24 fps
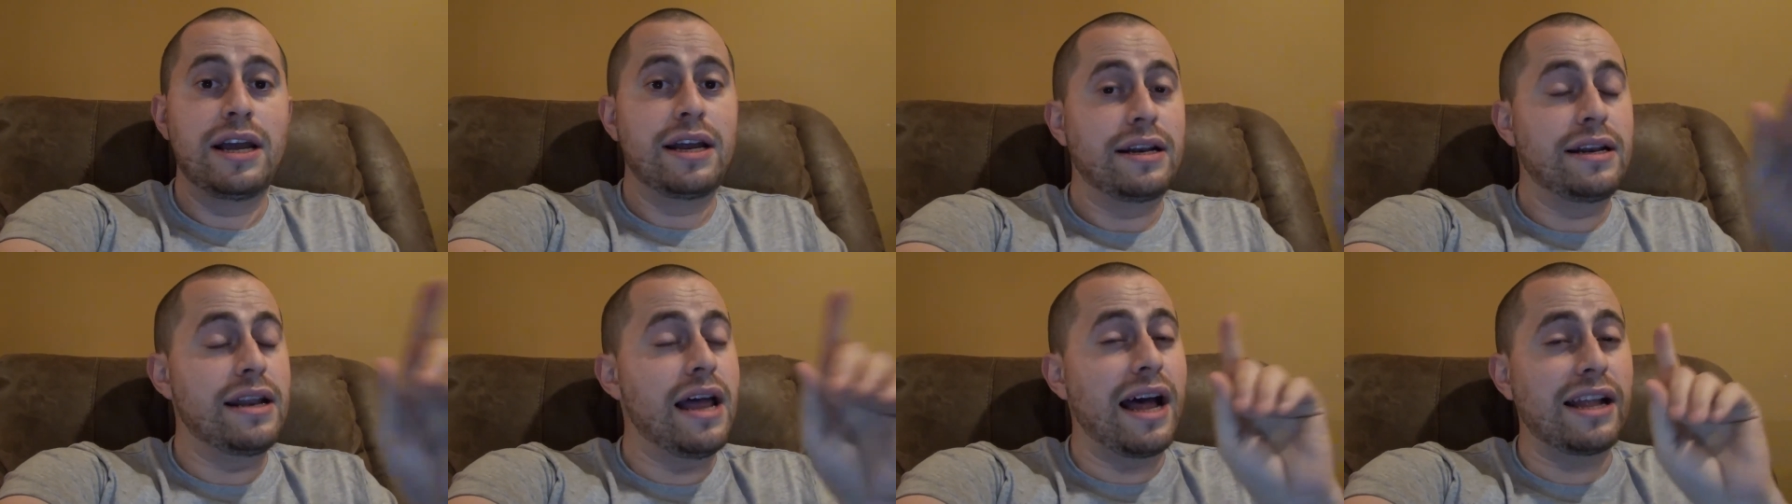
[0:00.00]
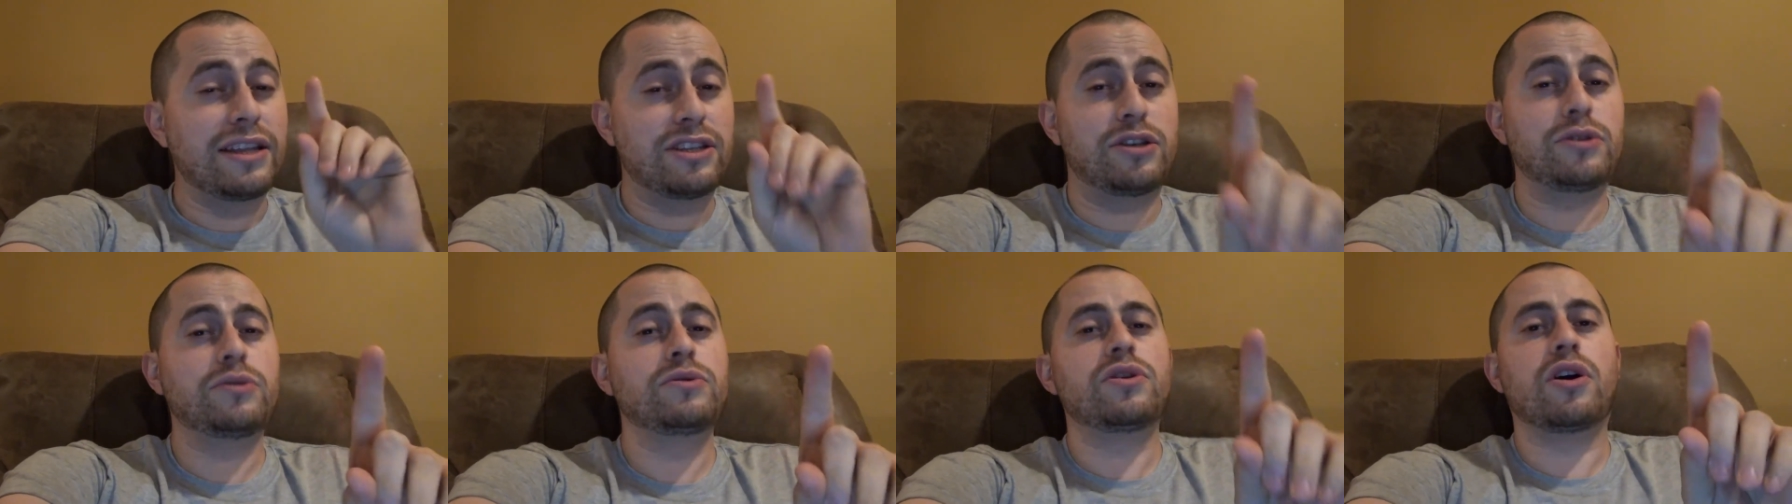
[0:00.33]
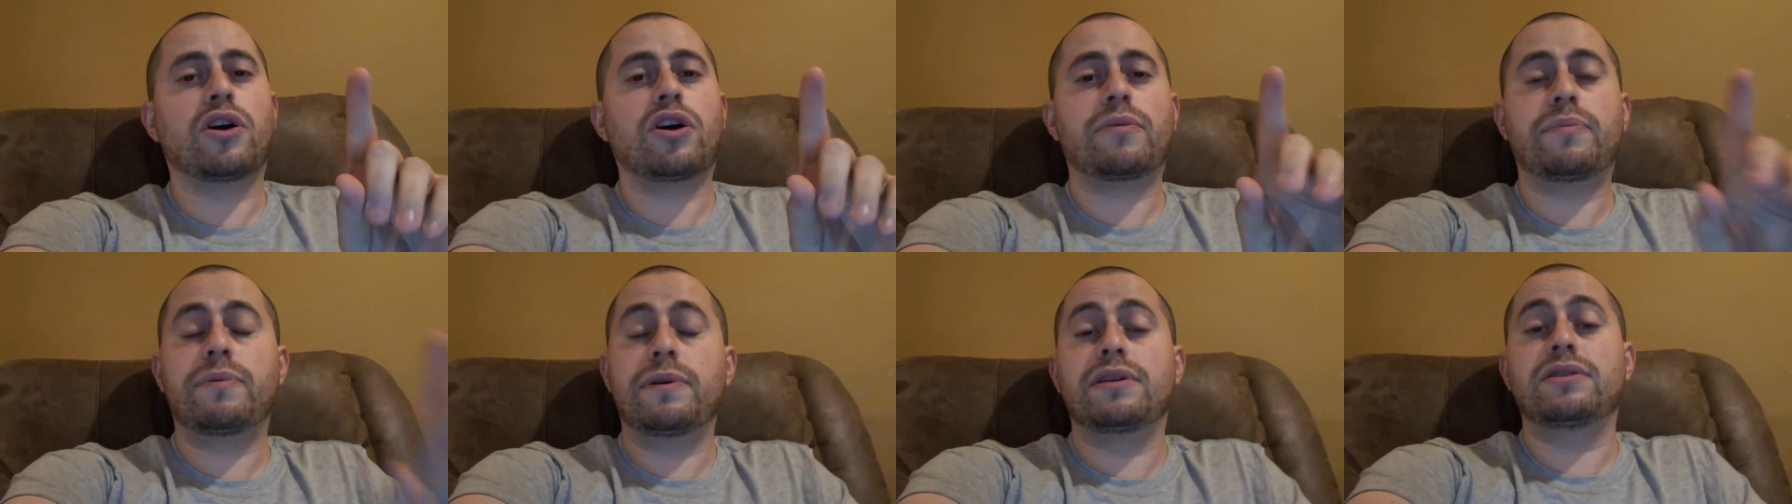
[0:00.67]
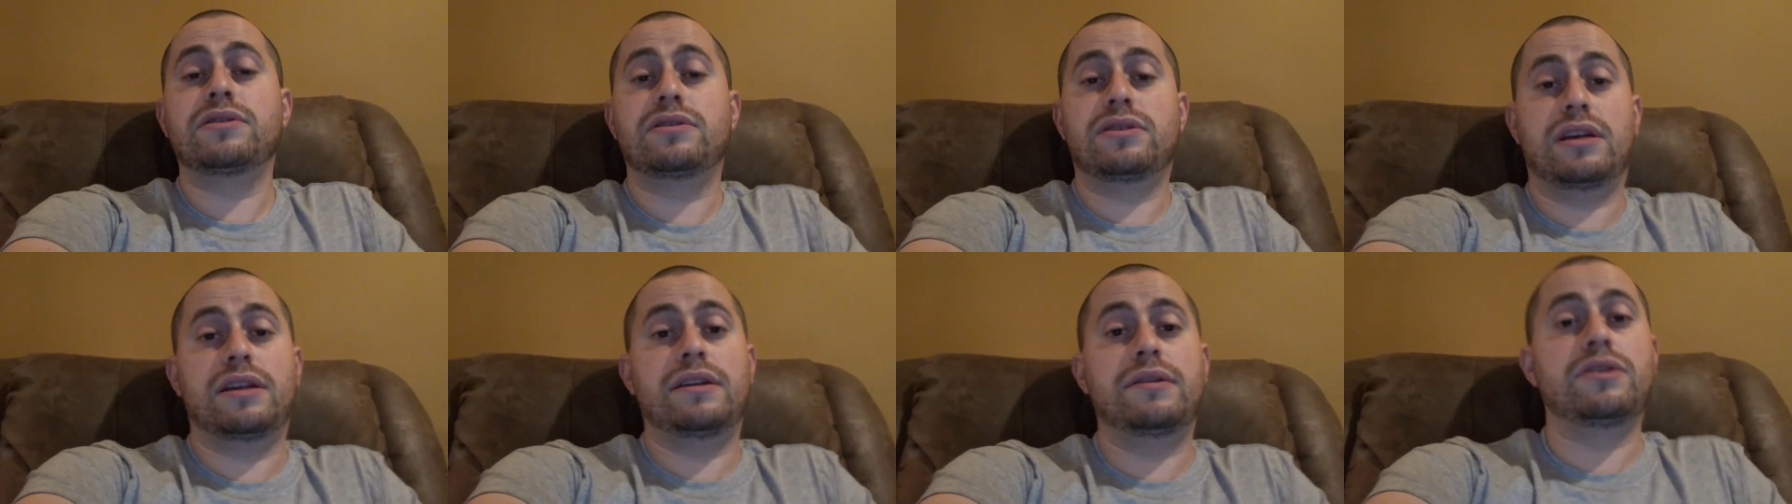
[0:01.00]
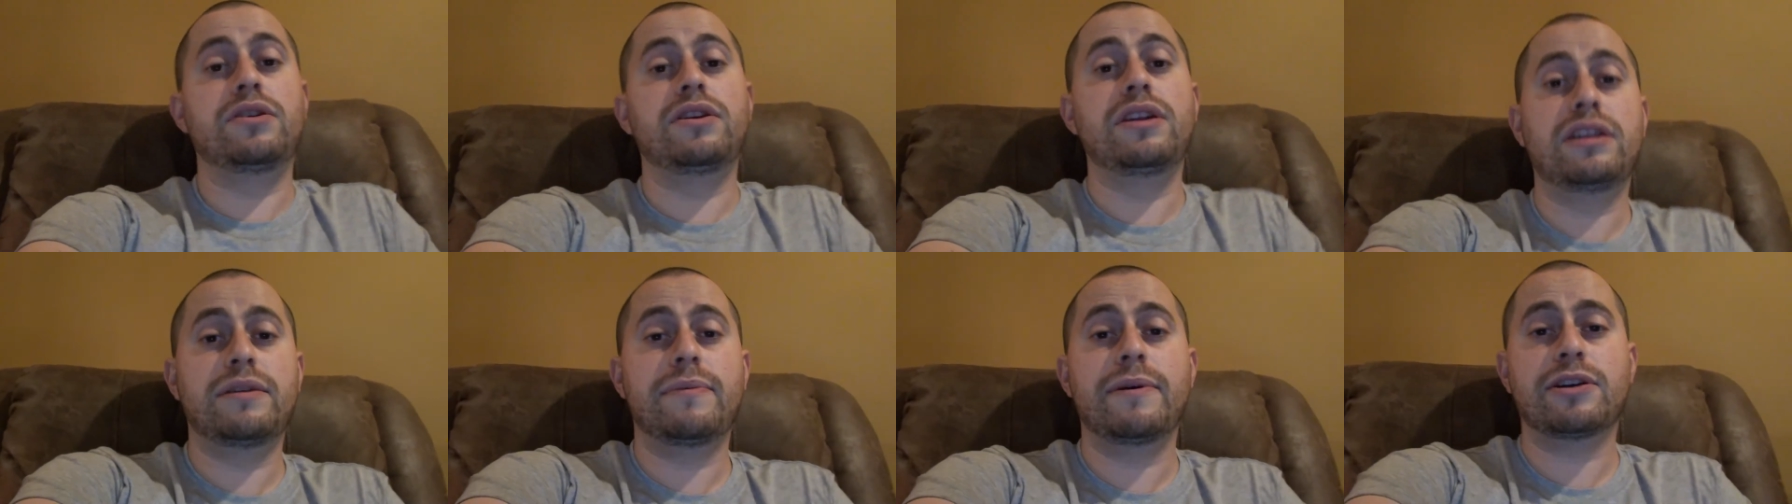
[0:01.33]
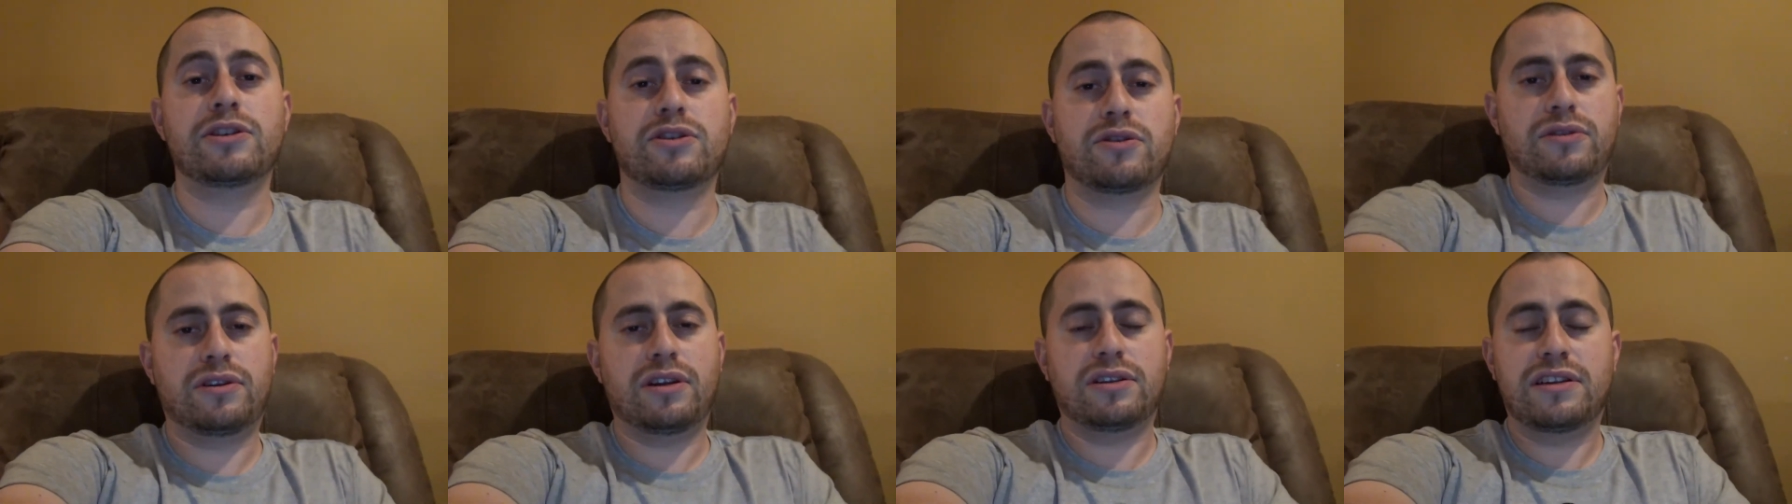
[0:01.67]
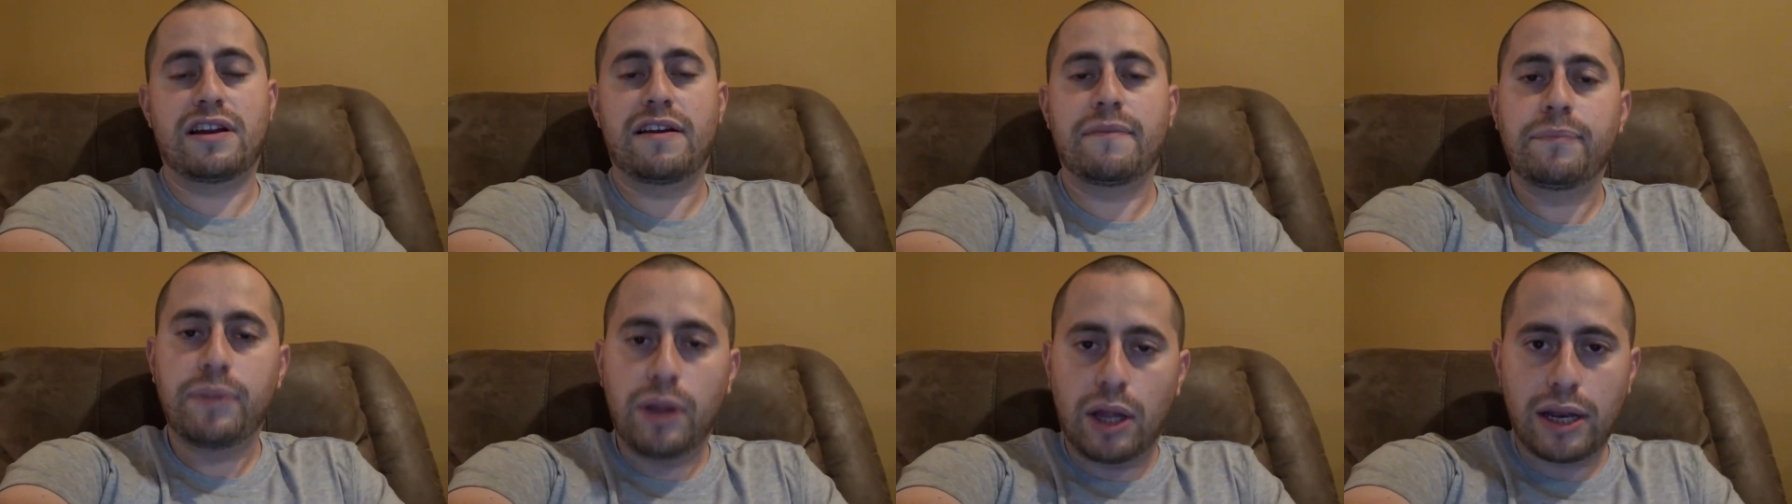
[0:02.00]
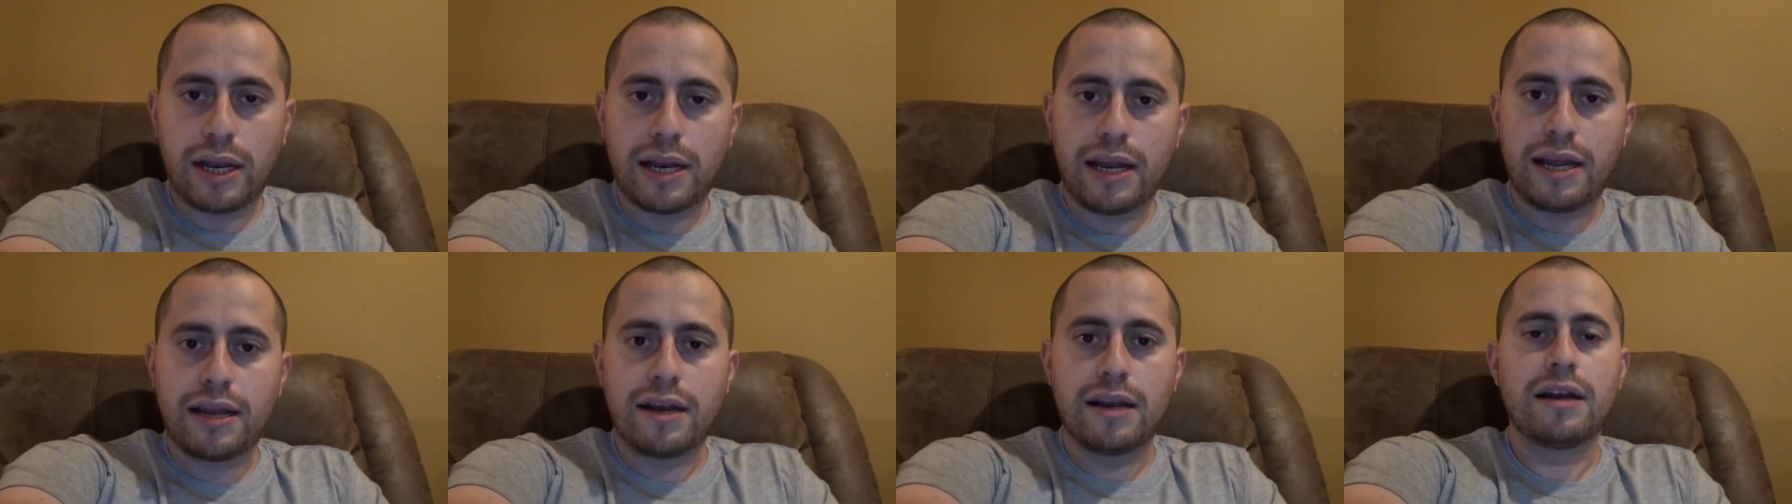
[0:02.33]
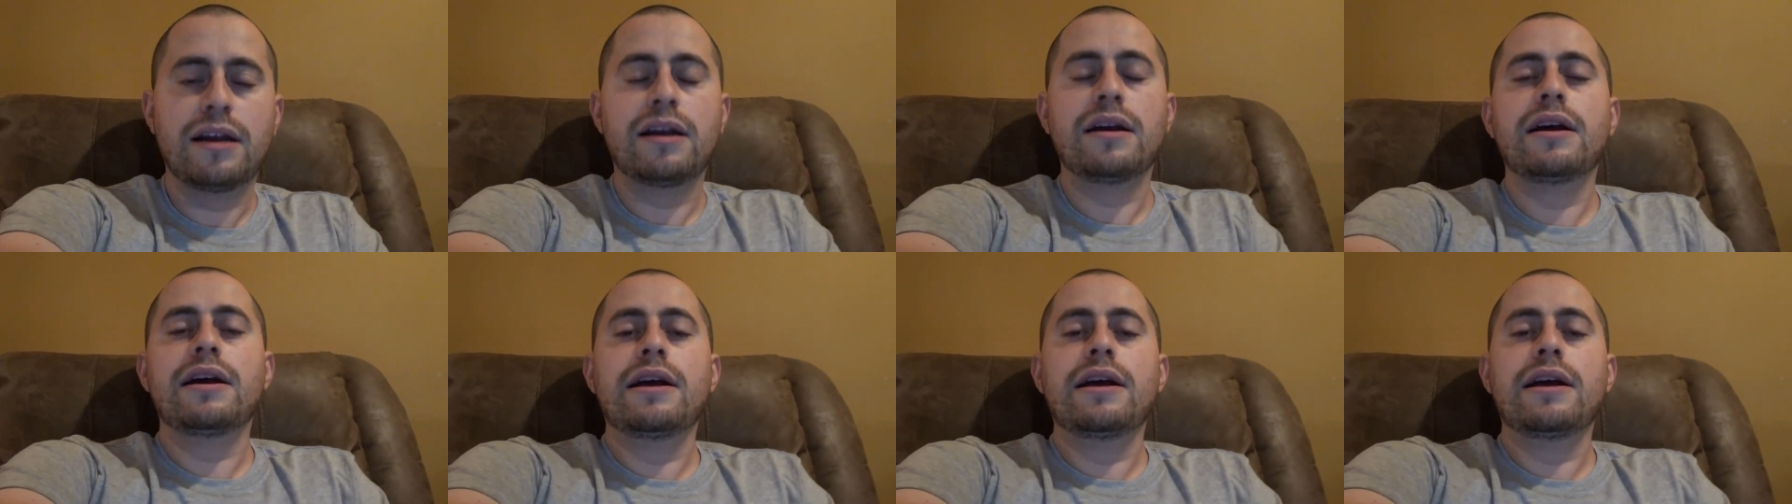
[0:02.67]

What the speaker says: not too dark because you need to make sure it doesn't have blood in it,